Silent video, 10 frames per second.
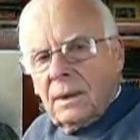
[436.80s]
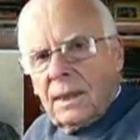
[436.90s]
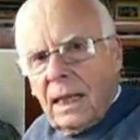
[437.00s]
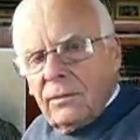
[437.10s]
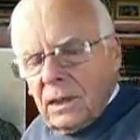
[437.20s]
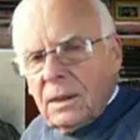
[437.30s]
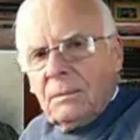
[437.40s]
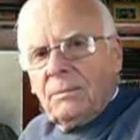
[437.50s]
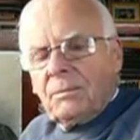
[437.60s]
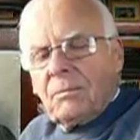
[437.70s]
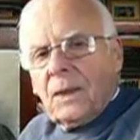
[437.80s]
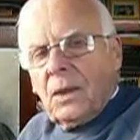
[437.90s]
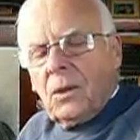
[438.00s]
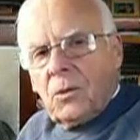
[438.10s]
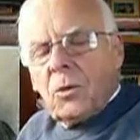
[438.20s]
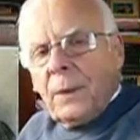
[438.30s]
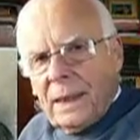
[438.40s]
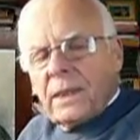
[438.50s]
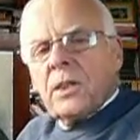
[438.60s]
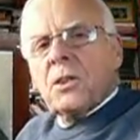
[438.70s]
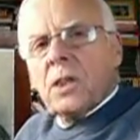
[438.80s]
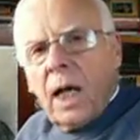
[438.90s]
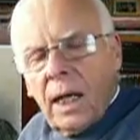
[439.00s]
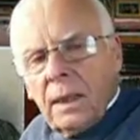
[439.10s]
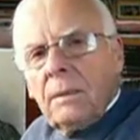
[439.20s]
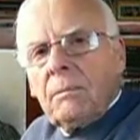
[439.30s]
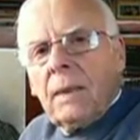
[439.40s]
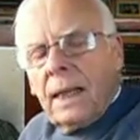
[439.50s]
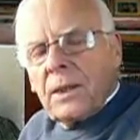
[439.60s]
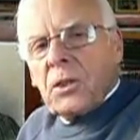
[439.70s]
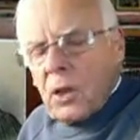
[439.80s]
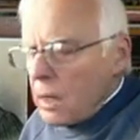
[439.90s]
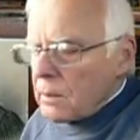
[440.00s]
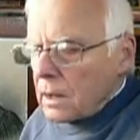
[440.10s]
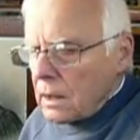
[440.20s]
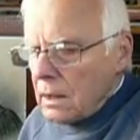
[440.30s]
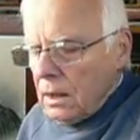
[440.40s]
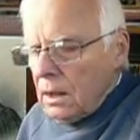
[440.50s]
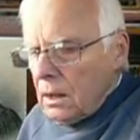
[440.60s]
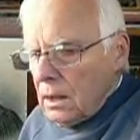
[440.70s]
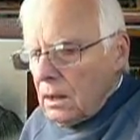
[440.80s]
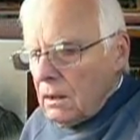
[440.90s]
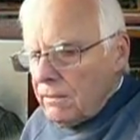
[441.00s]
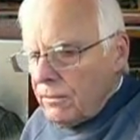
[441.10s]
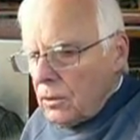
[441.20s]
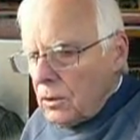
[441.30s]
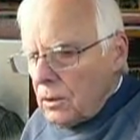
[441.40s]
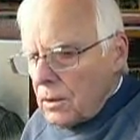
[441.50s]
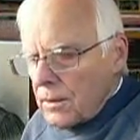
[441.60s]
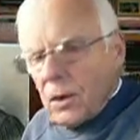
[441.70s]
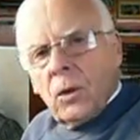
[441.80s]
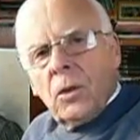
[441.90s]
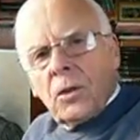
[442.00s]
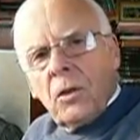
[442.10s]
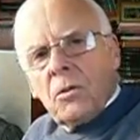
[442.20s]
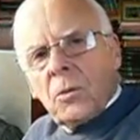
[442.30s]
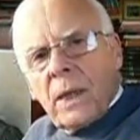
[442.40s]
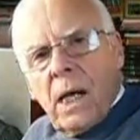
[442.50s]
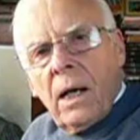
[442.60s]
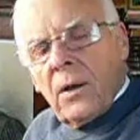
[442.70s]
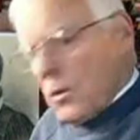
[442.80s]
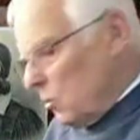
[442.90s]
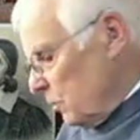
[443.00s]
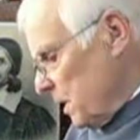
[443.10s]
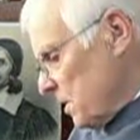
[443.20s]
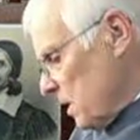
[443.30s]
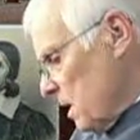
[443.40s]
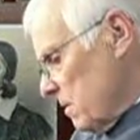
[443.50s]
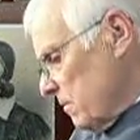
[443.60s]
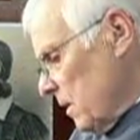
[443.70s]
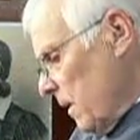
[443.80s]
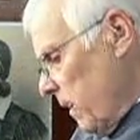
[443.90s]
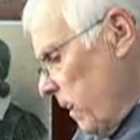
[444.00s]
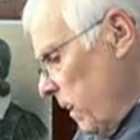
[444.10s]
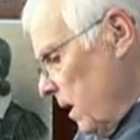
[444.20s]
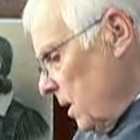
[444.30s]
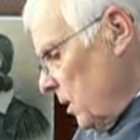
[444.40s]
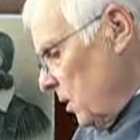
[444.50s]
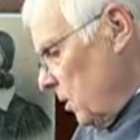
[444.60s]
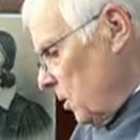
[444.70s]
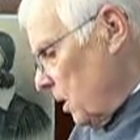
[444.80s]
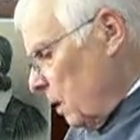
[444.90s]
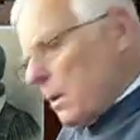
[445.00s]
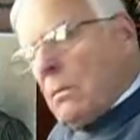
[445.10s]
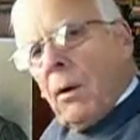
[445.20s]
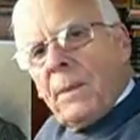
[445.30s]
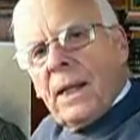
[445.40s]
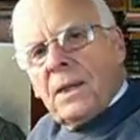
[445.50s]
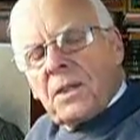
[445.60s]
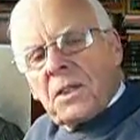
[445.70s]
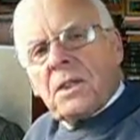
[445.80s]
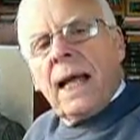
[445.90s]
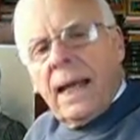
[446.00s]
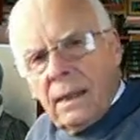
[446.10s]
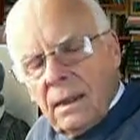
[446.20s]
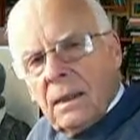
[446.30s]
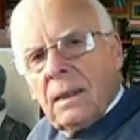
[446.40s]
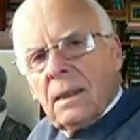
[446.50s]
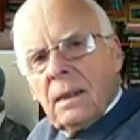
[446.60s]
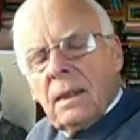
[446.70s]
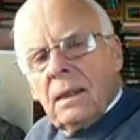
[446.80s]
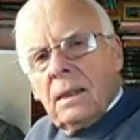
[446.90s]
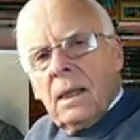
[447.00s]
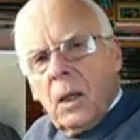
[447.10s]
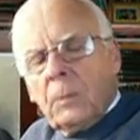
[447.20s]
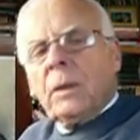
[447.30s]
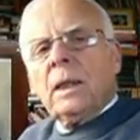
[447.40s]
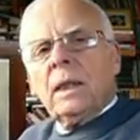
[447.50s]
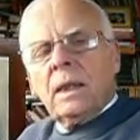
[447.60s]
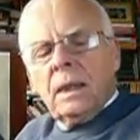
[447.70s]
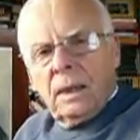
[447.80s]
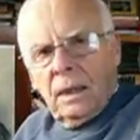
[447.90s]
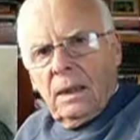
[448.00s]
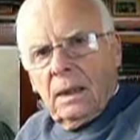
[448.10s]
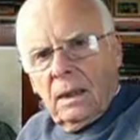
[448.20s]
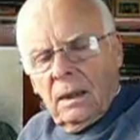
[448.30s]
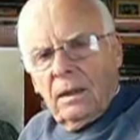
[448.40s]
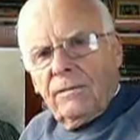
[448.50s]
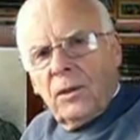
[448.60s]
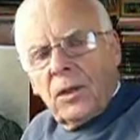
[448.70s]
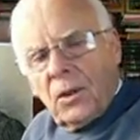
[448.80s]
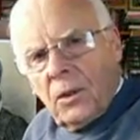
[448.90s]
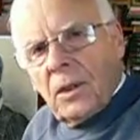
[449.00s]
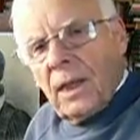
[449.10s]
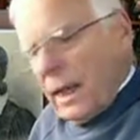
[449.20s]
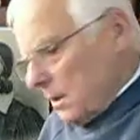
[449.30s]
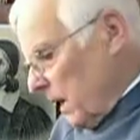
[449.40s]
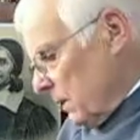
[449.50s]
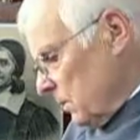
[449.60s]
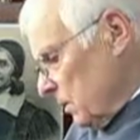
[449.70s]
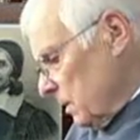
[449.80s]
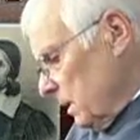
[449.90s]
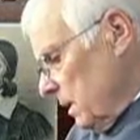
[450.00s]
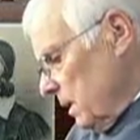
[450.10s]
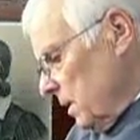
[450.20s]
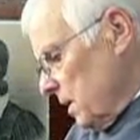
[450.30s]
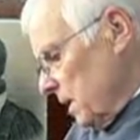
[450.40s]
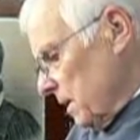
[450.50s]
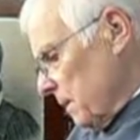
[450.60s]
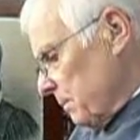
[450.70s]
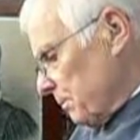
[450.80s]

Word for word: covered or do we let it shine unashamedly for the Lord whose we are and whom we serve or are we prepared to stand openly for the Lord like Daniel did